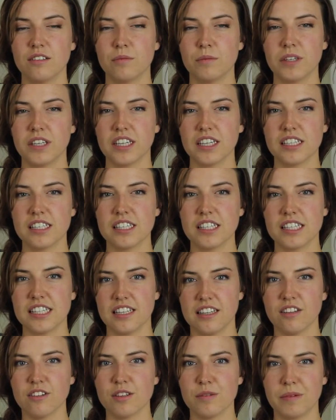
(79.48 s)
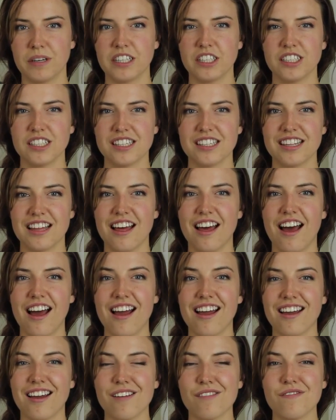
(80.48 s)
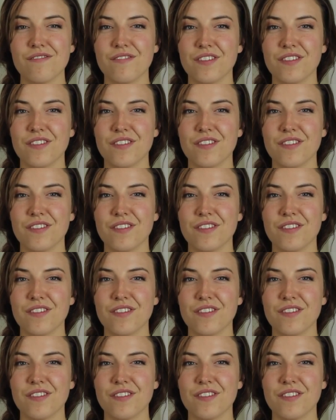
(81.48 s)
because it's in those pages that I have